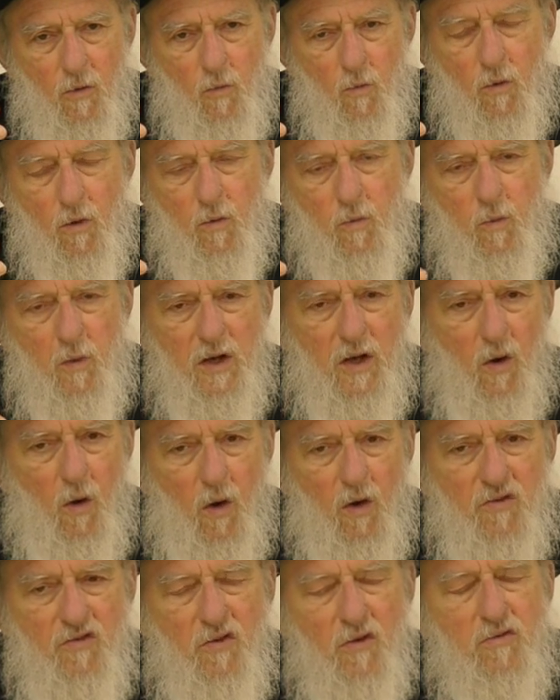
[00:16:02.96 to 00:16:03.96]
were we
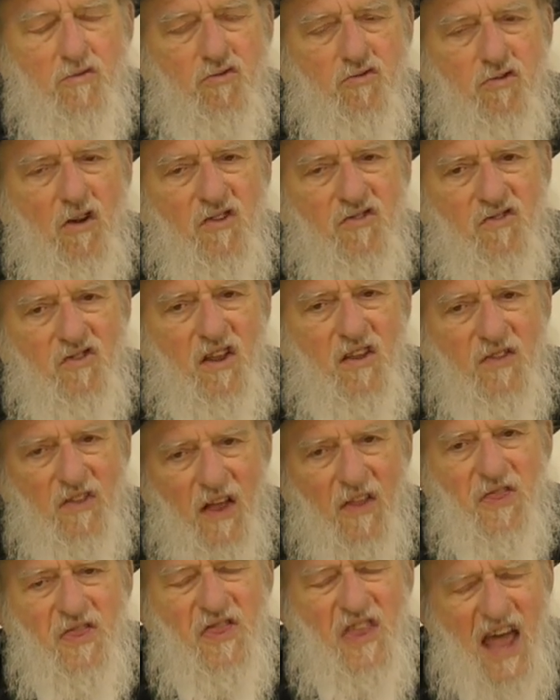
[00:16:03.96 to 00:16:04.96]
also trusting
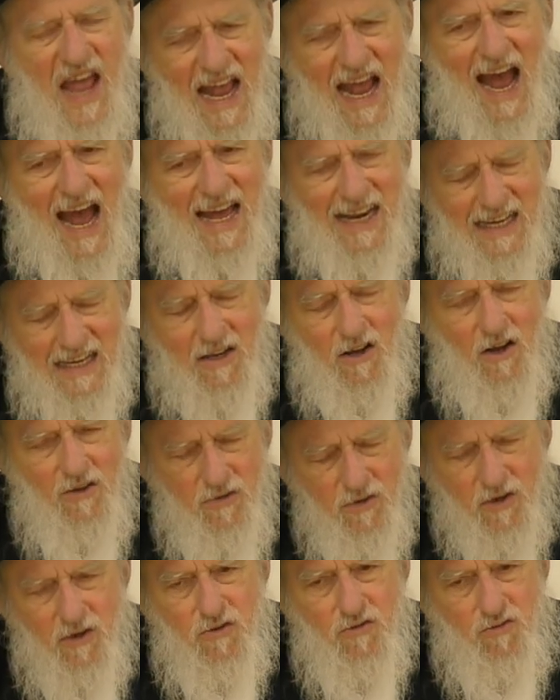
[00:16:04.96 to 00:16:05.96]
that they had it
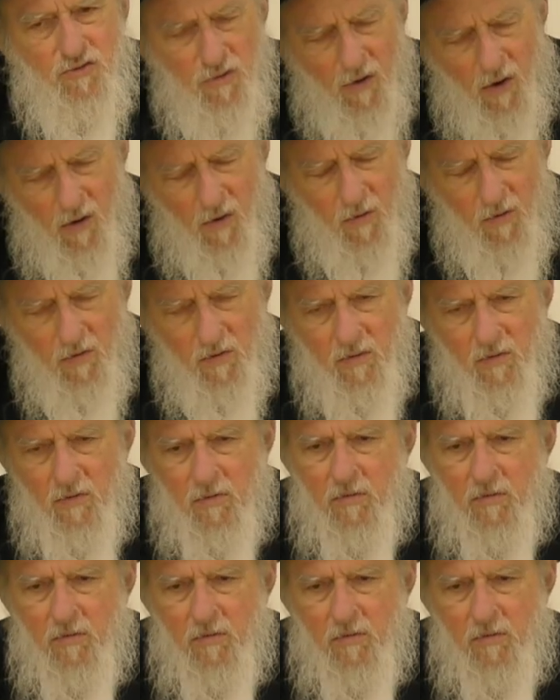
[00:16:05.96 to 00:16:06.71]
under control?